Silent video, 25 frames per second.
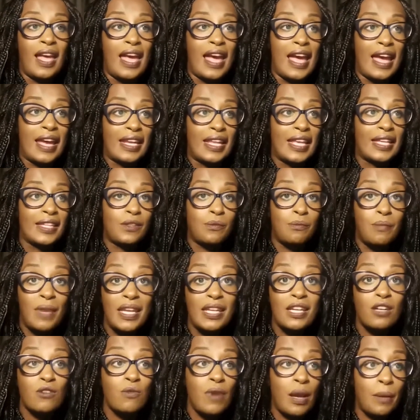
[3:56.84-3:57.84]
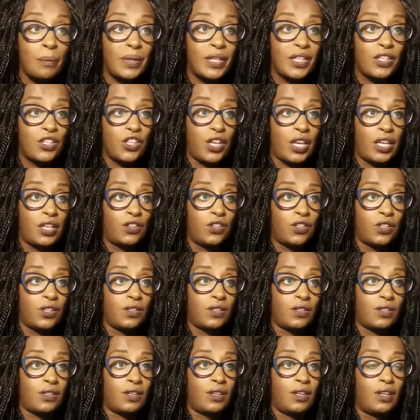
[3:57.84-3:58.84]
And it has made rapid
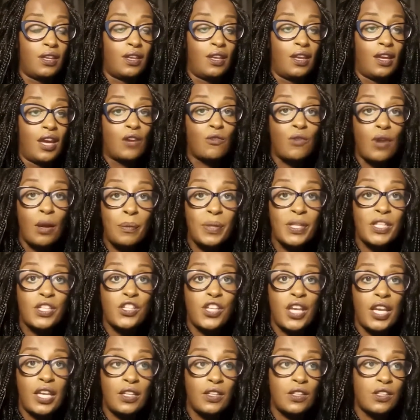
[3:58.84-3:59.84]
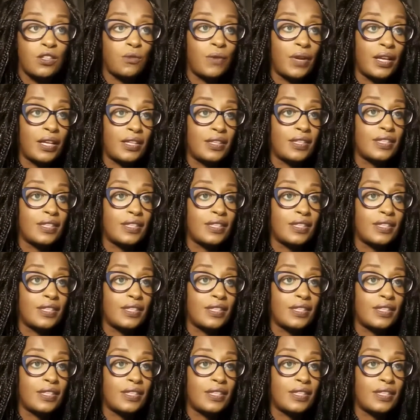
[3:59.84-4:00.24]
changes. Rapid changes around